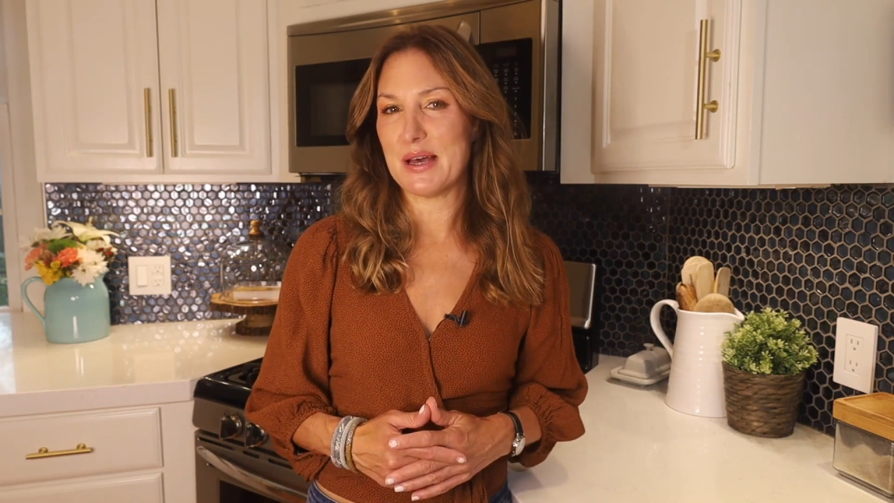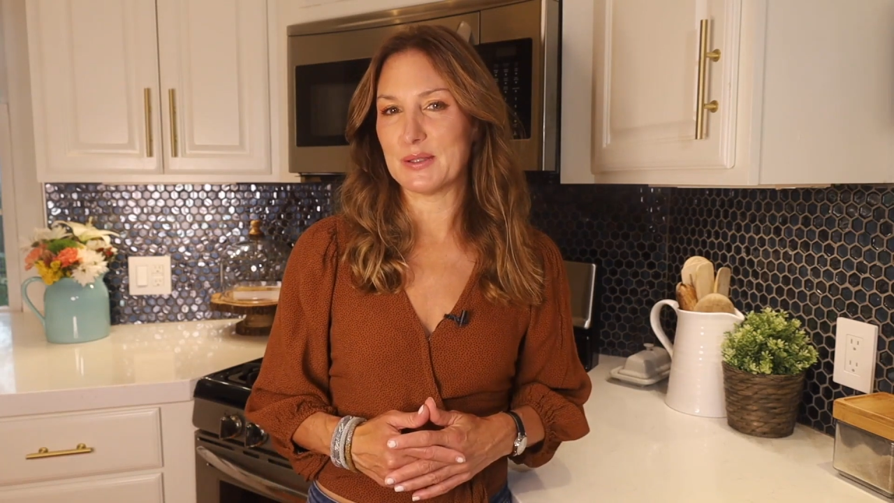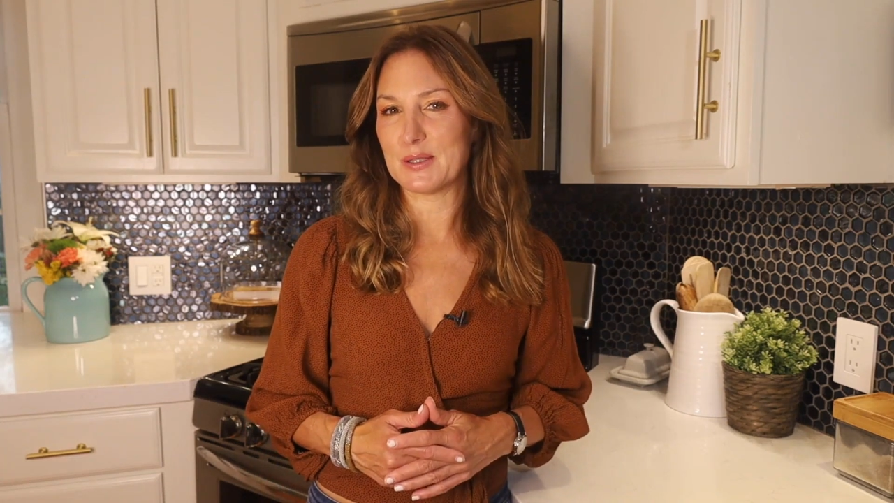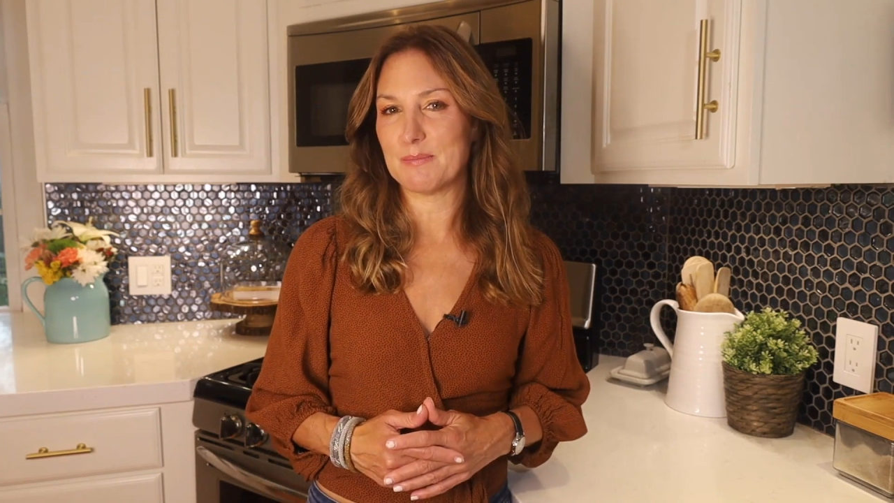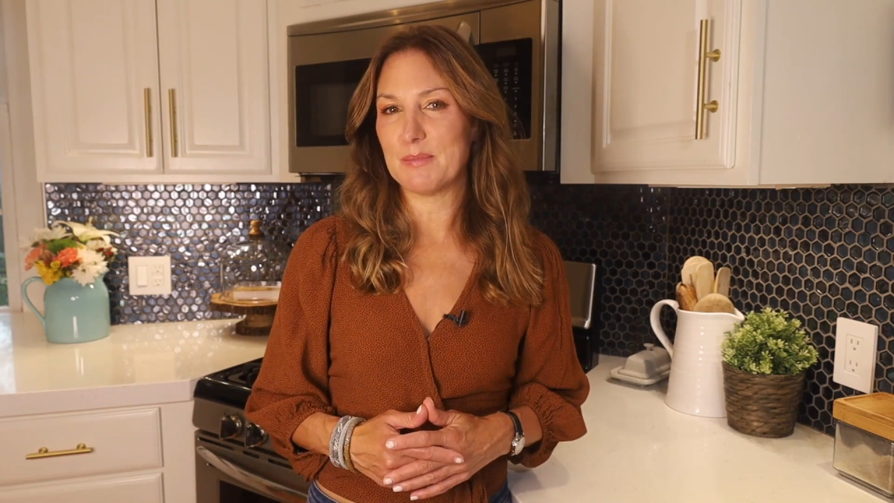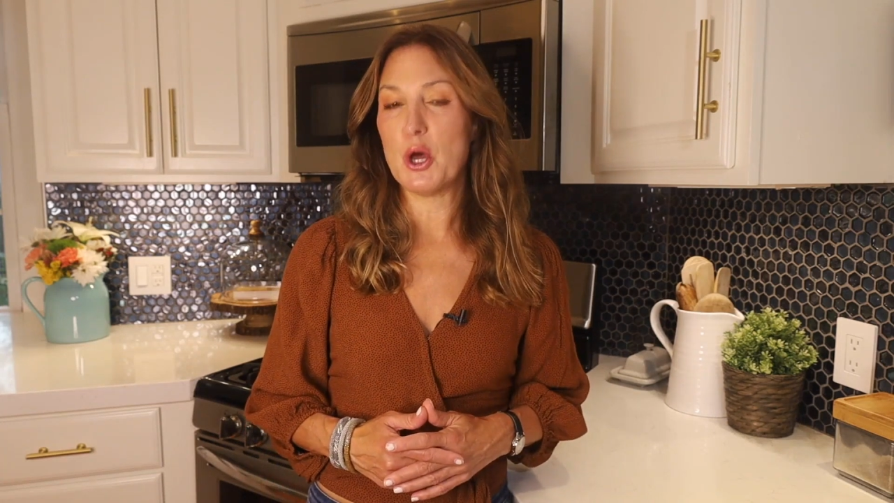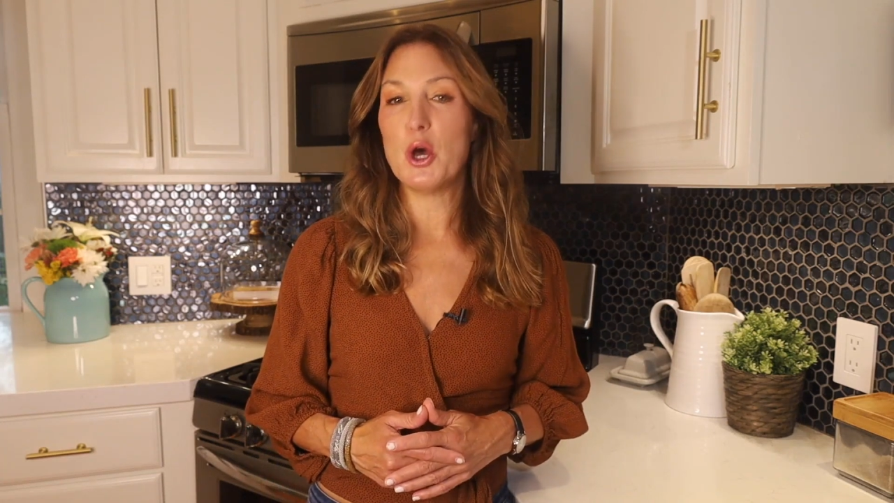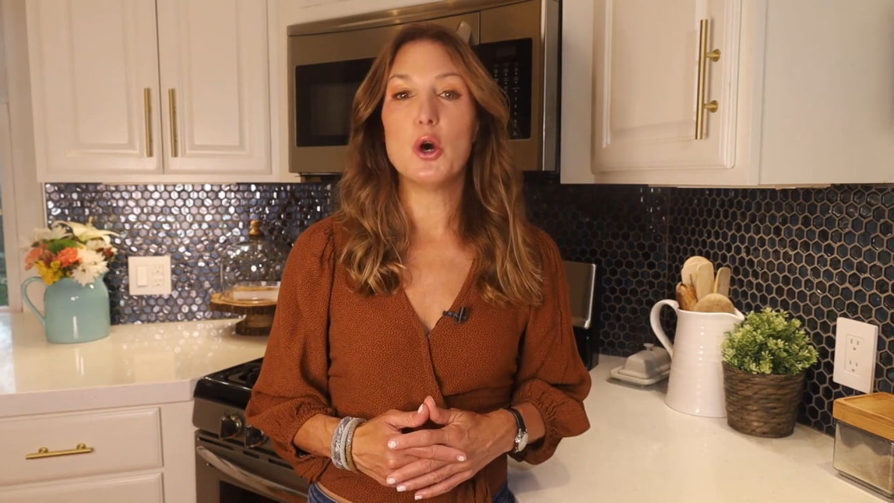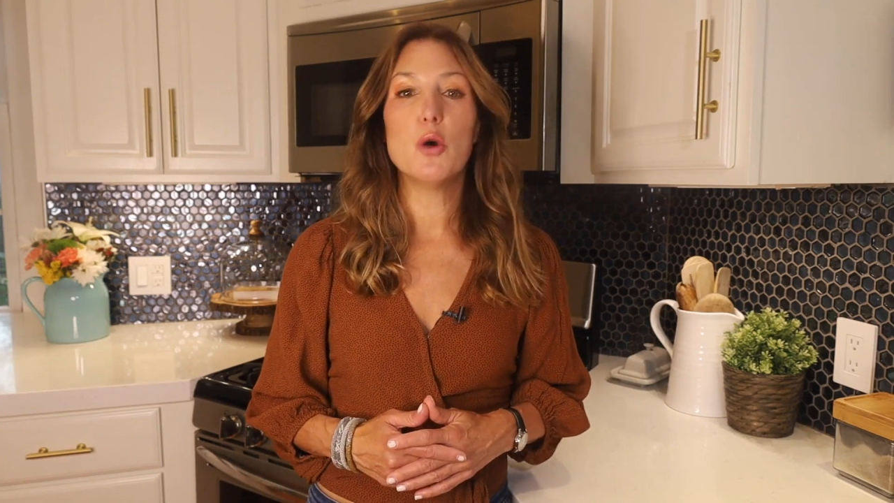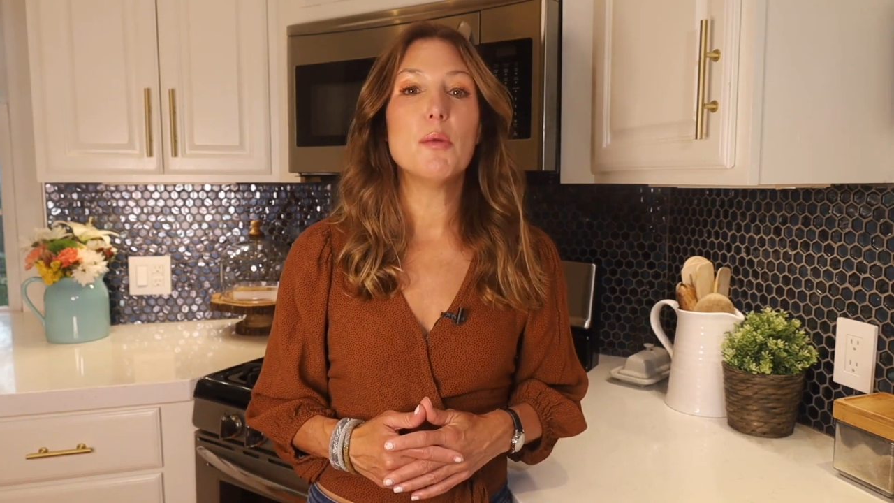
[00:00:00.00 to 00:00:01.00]
else.
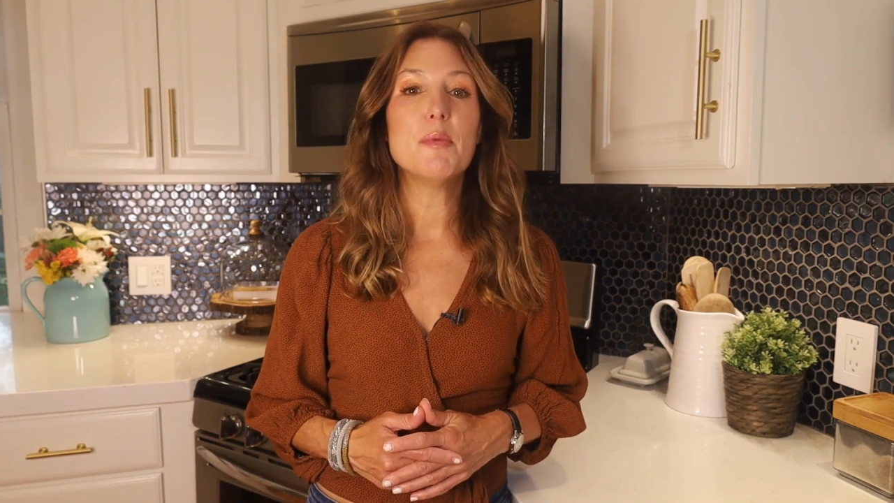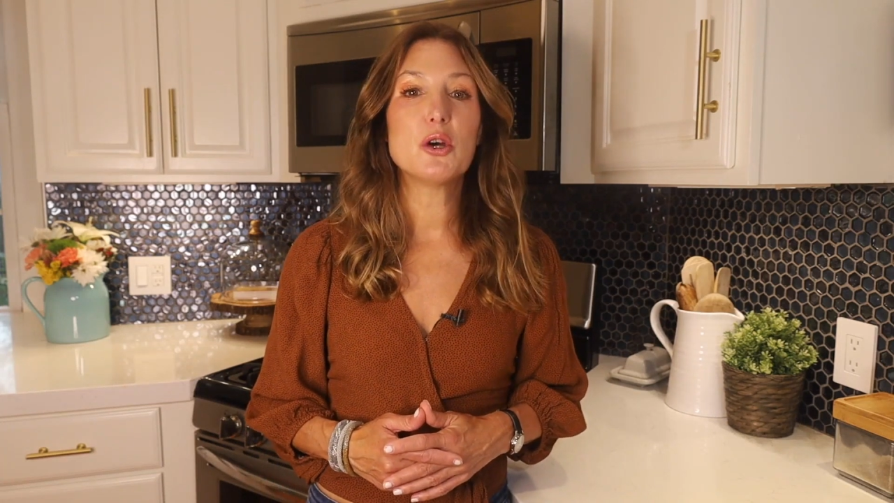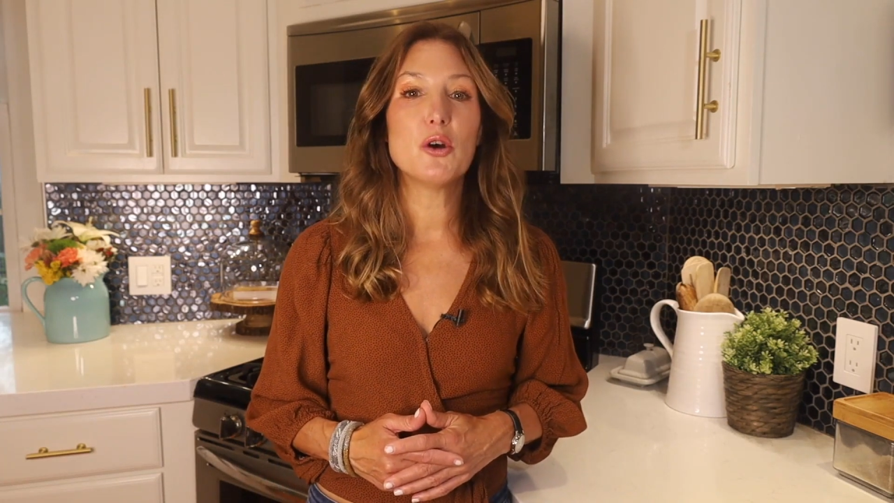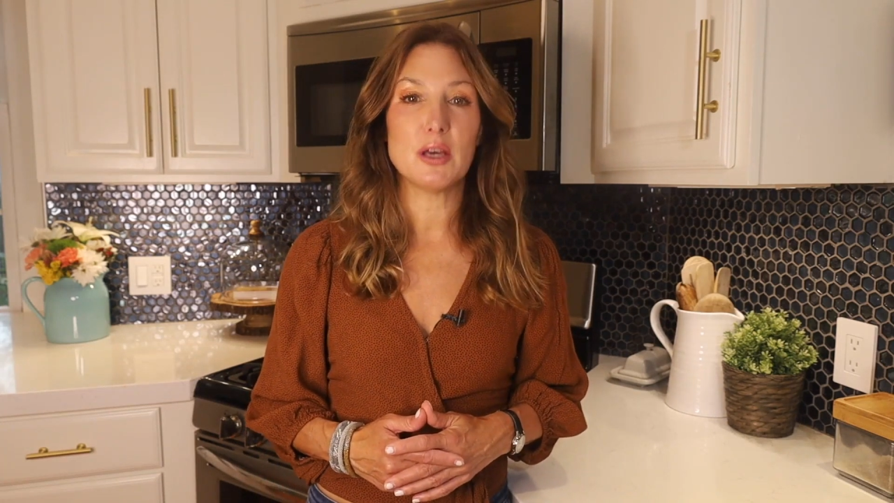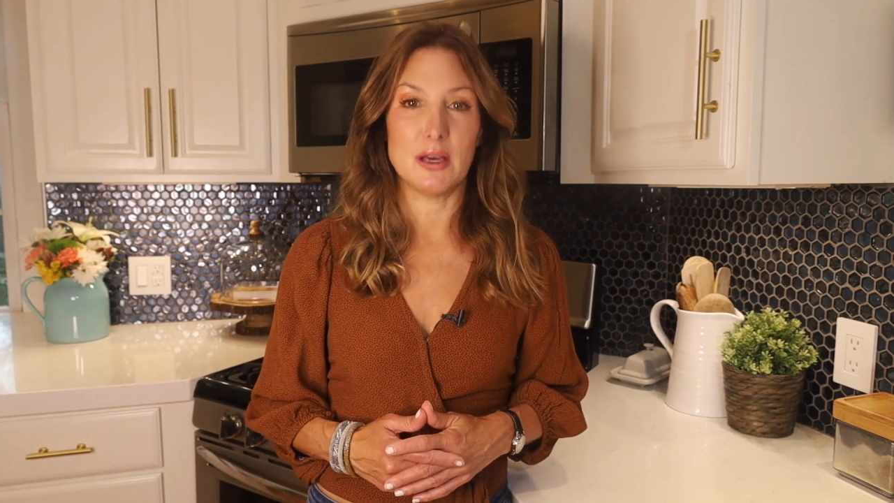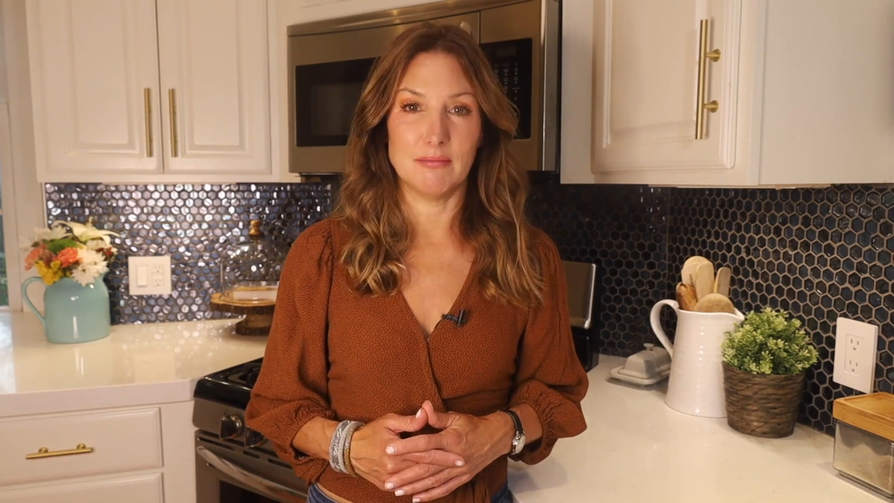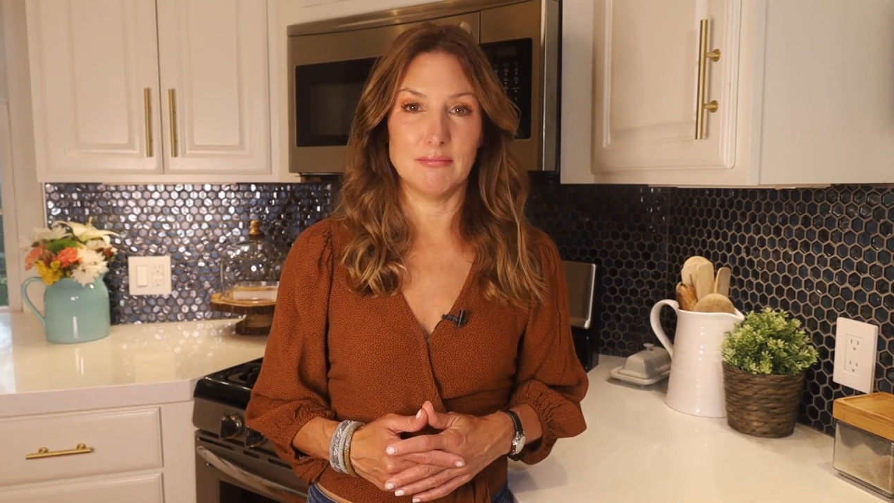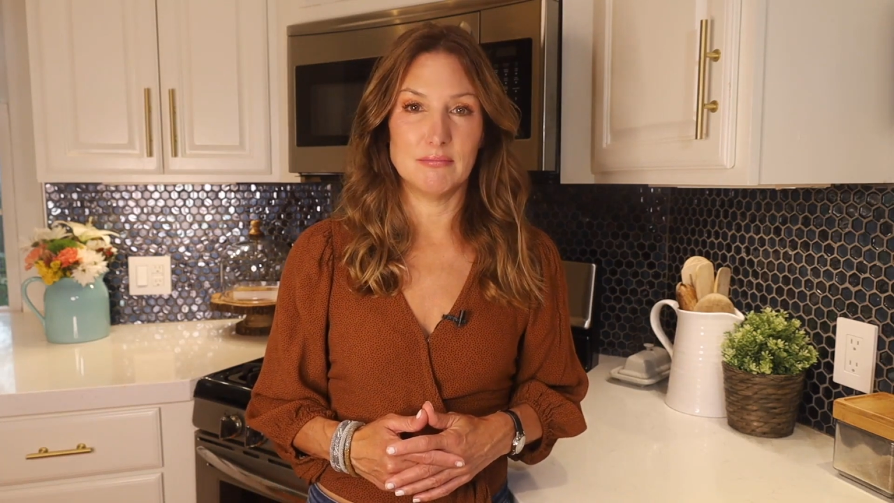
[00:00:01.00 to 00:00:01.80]
Who will be cooking?